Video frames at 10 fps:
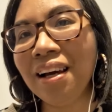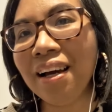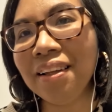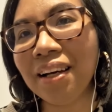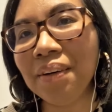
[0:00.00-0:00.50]

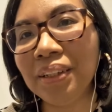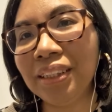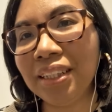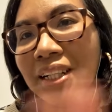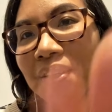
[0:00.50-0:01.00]
And I will
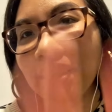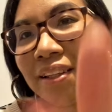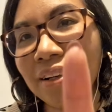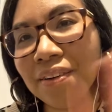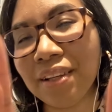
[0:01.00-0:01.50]
see you
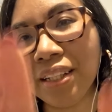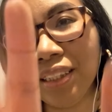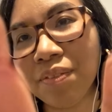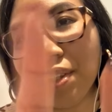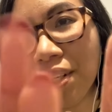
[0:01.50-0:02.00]
in our
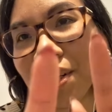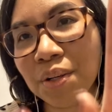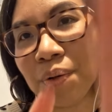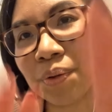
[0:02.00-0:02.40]
next video.